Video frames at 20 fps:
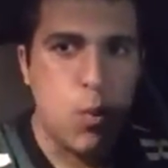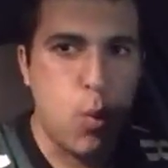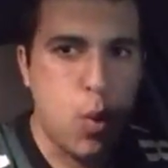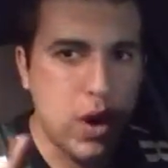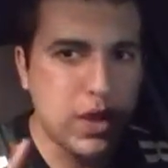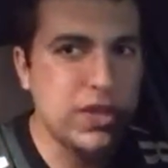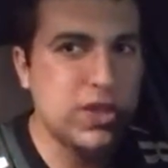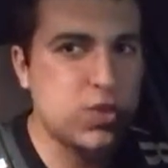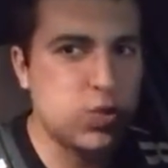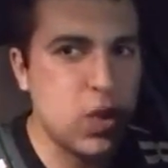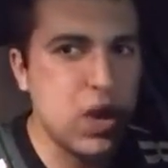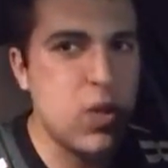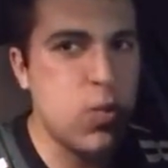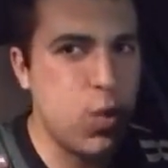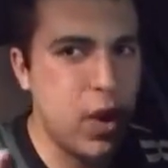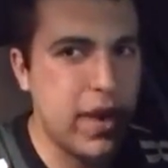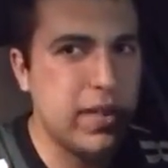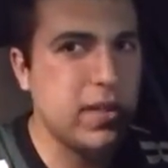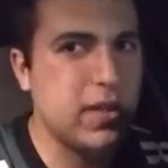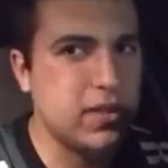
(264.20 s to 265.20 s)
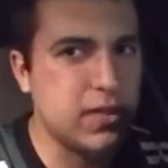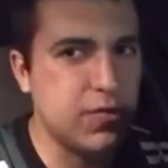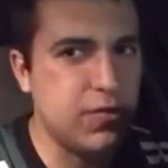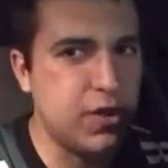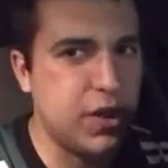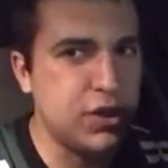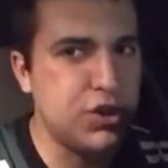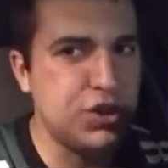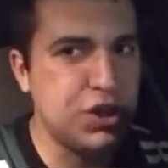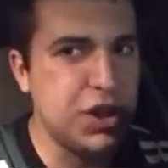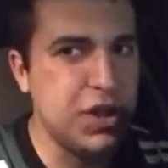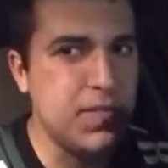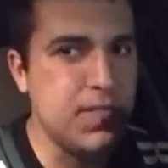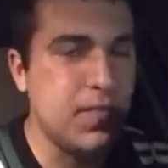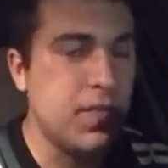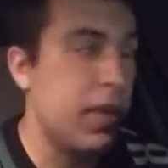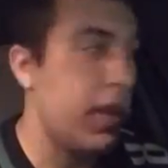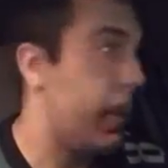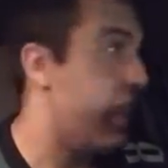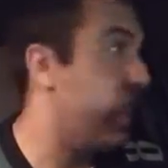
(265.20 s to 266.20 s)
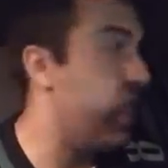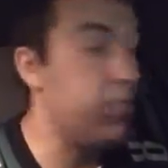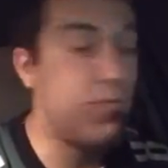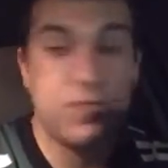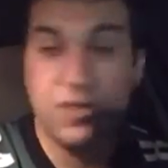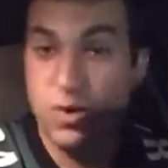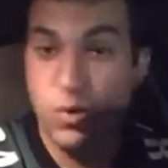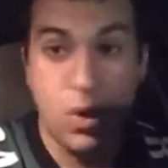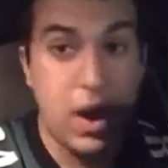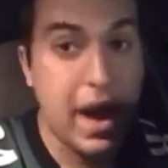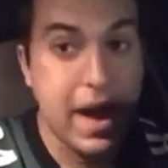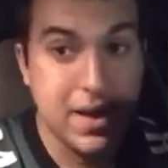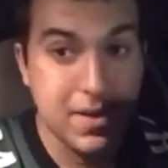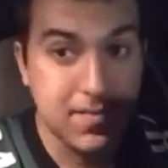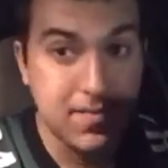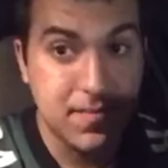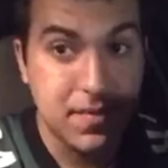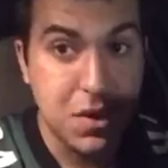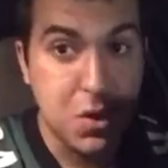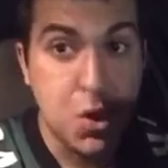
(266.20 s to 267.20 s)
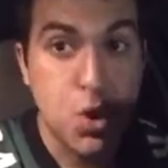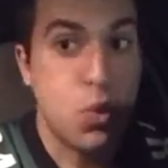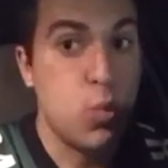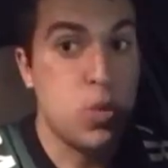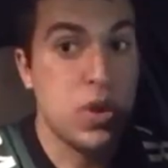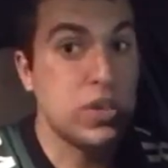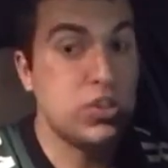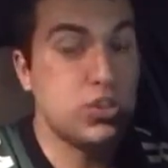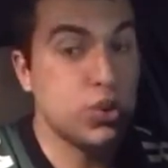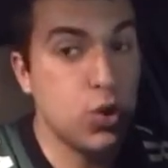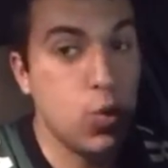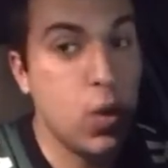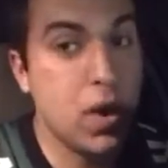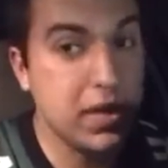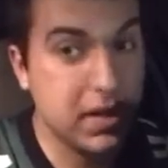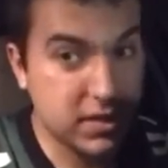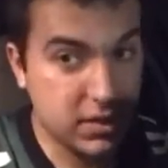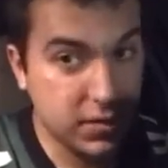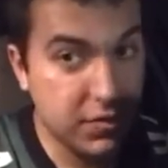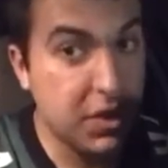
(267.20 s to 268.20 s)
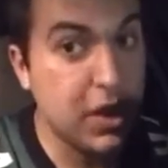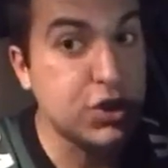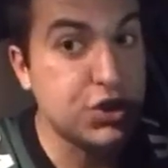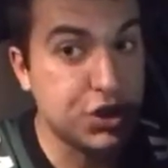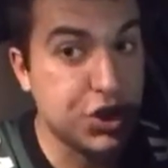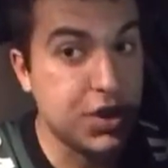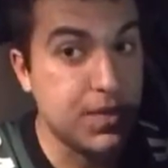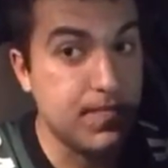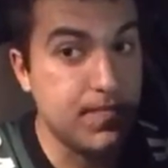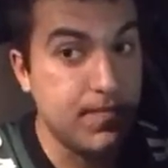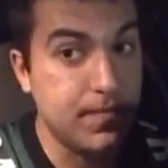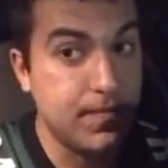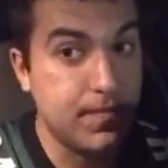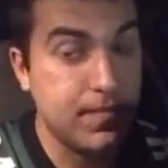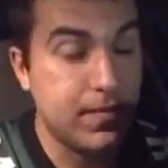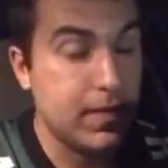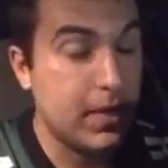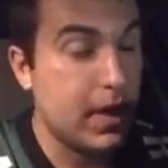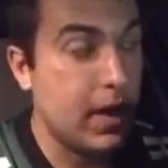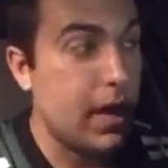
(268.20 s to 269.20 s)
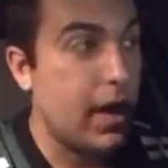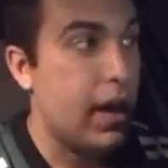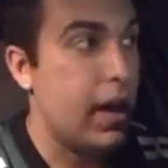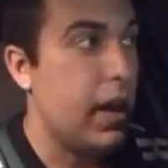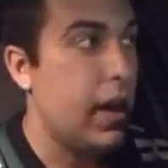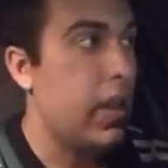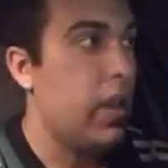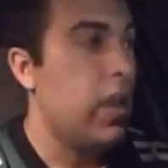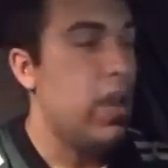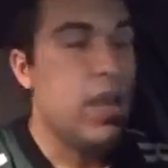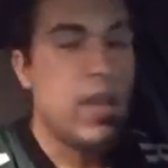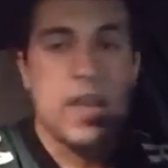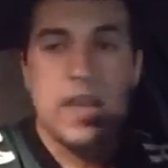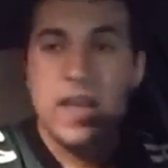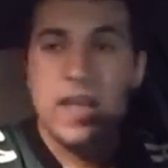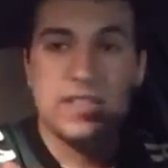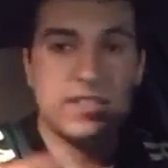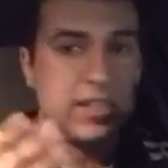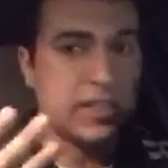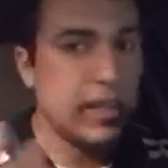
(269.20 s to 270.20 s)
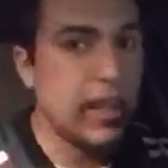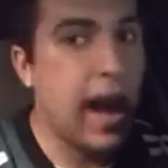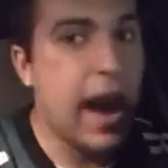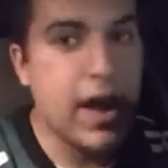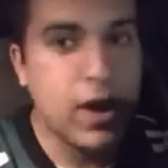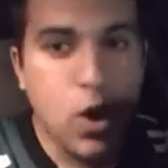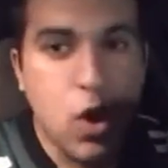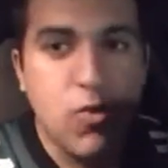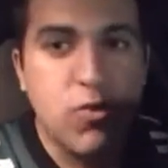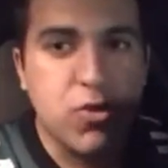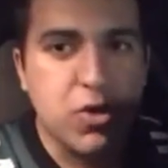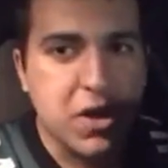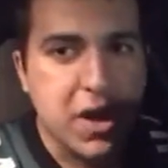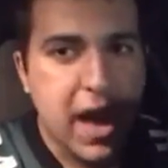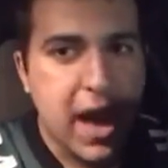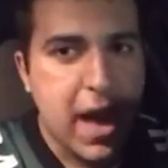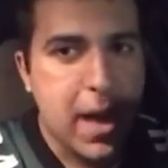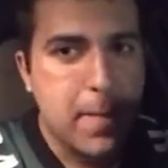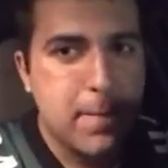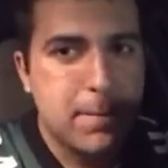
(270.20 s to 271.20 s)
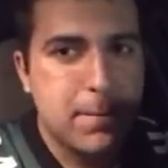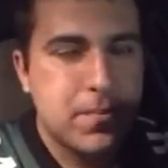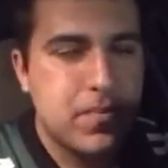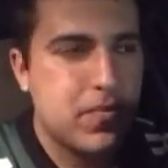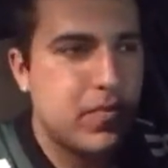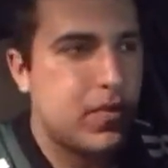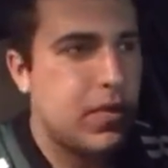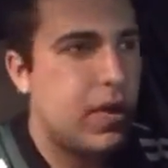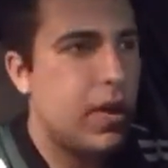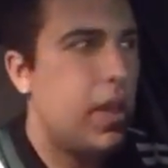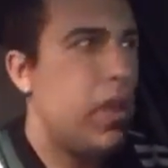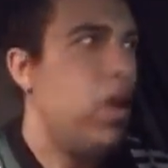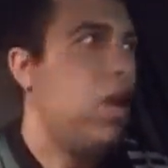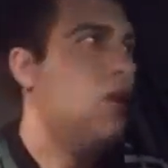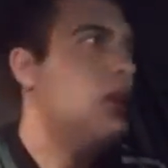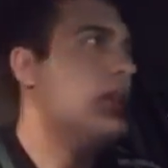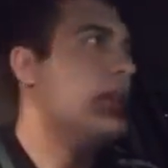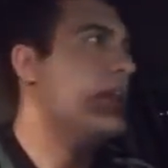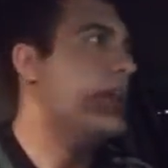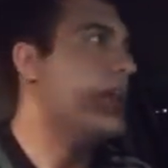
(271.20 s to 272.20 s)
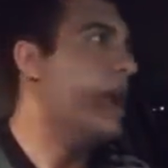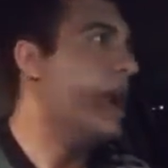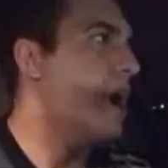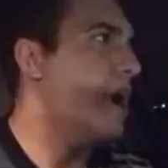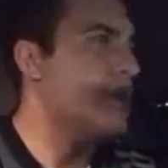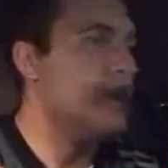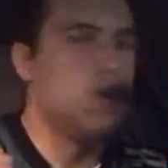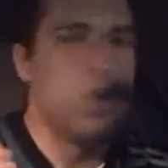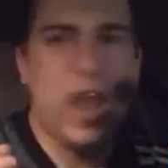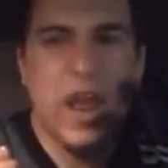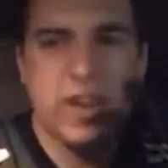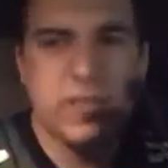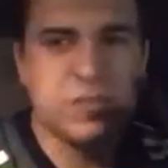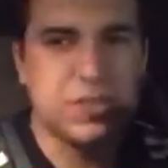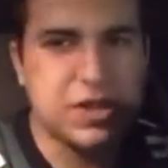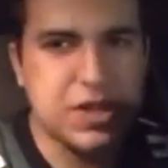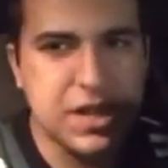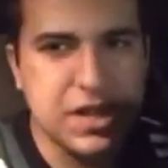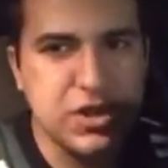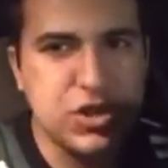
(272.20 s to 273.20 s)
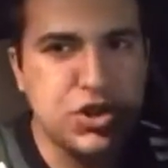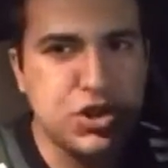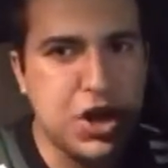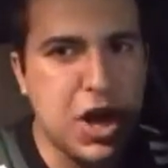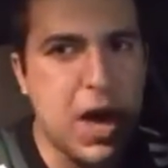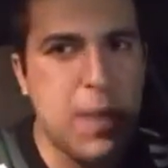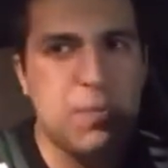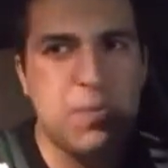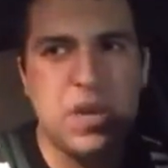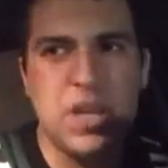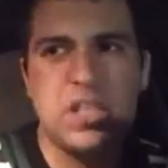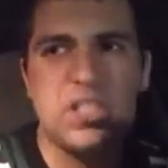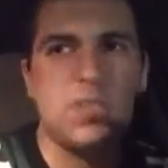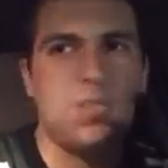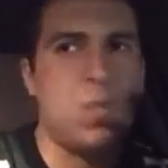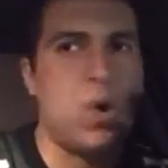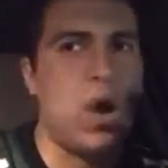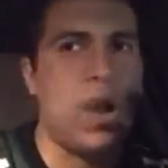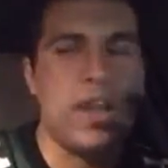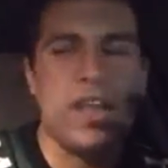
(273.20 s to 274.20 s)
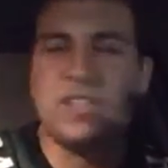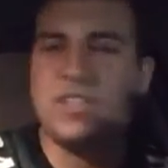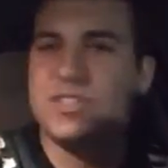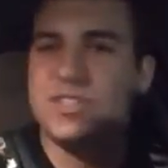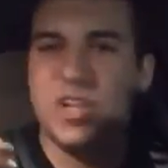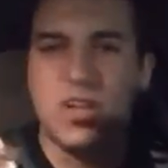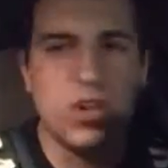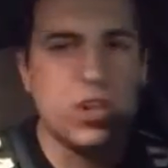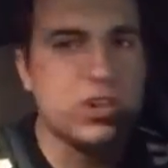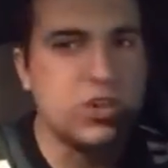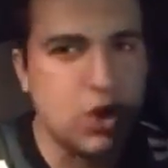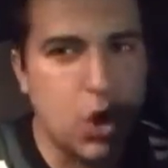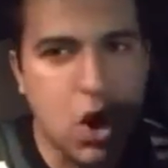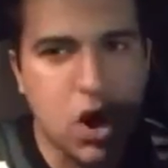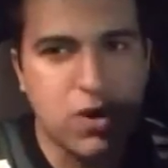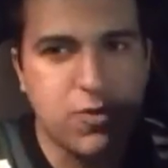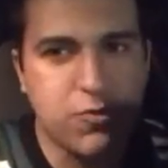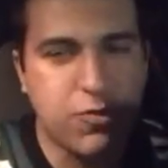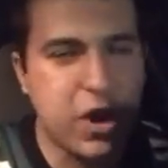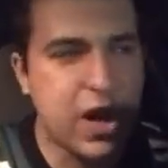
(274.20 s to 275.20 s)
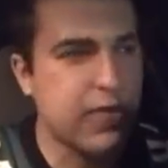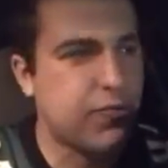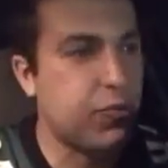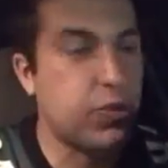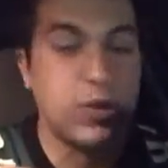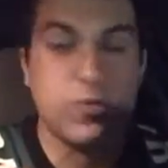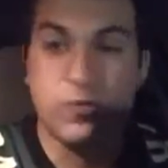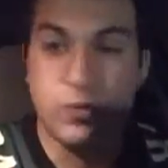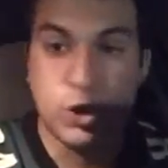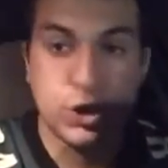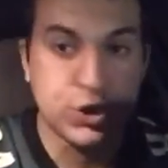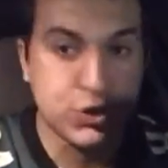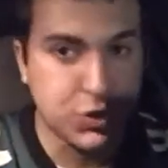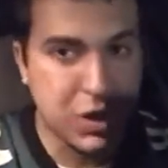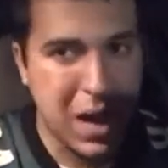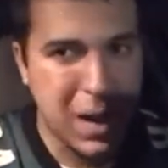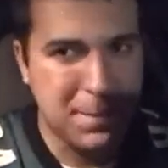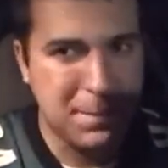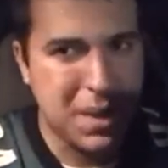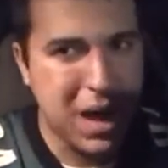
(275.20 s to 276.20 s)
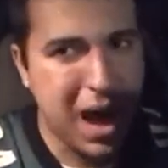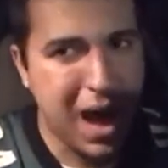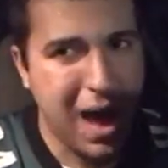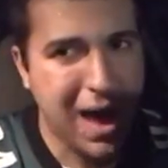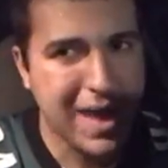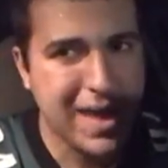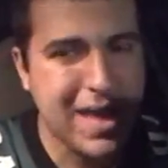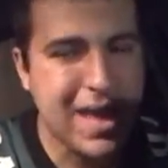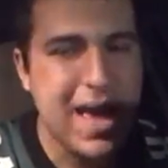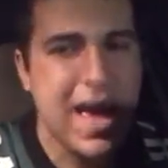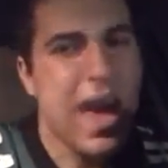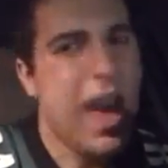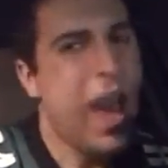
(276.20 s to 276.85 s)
Once we win the division, if and when we do win the division, it's not over yet. You know, you're NFC East champions, but it's still a dogfight for the first-round bye,